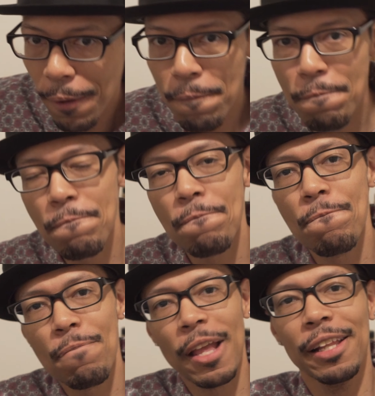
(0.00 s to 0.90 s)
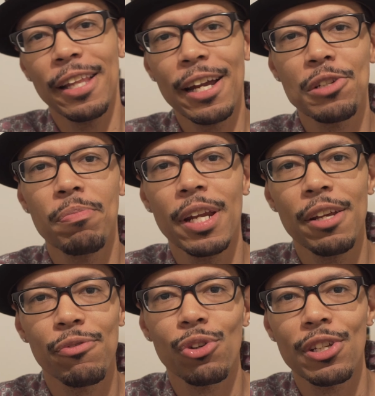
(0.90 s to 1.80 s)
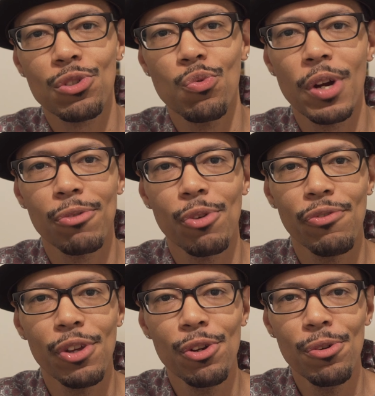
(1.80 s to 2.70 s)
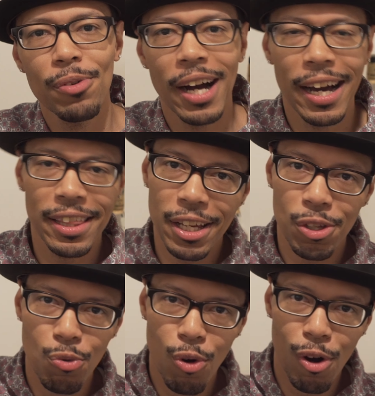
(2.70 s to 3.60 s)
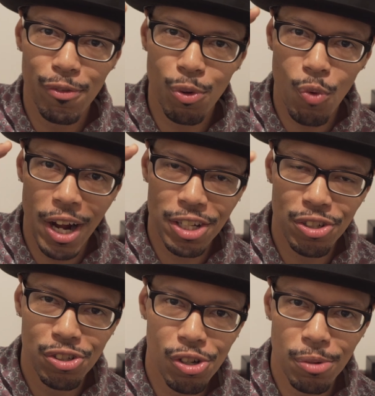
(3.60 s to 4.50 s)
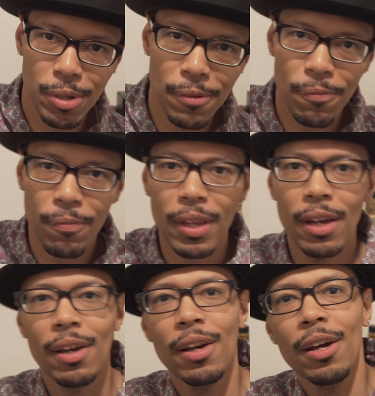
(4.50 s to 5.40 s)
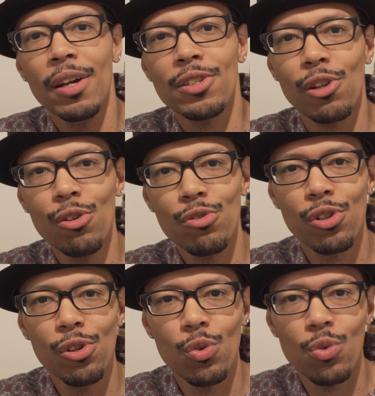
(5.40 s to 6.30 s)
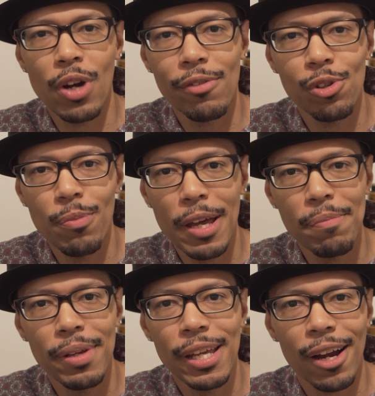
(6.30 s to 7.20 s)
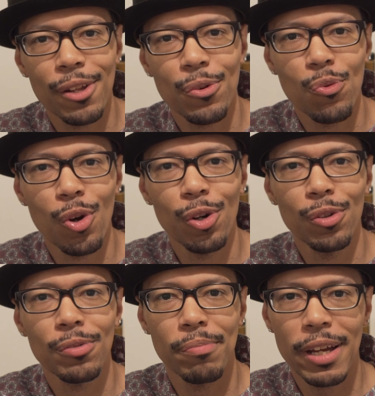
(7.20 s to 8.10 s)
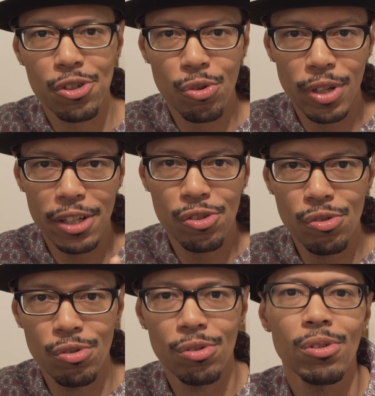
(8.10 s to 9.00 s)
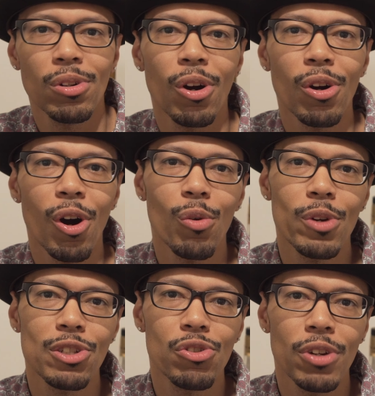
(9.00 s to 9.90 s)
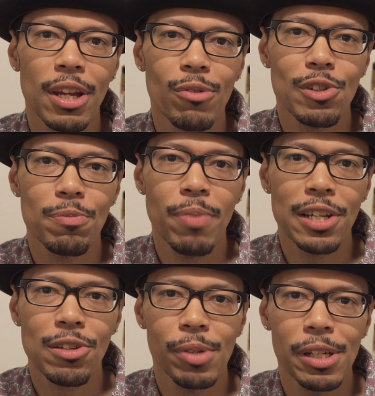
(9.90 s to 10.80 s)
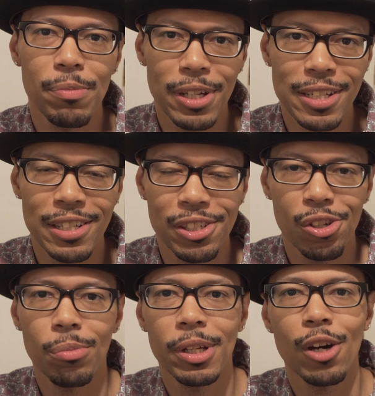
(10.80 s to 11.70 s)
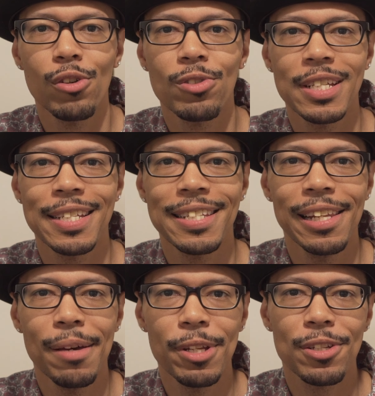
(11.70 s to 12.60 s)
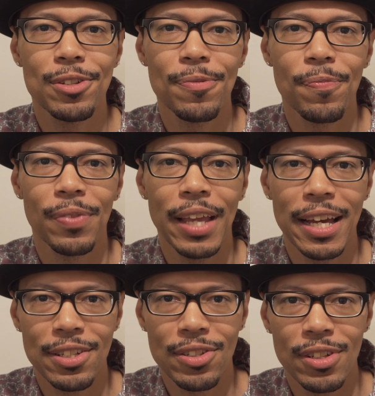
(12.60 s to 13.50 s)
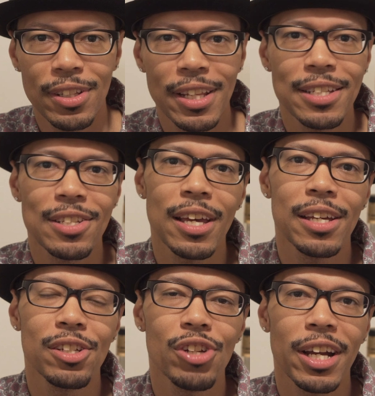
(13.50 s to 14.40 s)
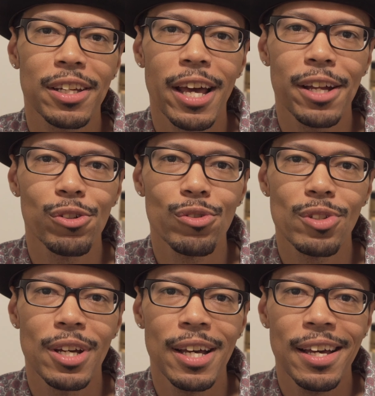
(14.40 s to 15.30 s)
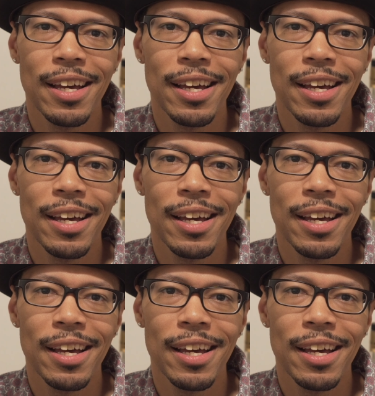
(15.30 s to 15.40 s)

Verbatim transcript: right, that has been it for this quick review. I thank you all for watching, gentlemen. Salute to you wherever you may be out in the world. Make sure that you are always drinking responsibly because a gentleman knows his limits, as they say in Jack Daniels.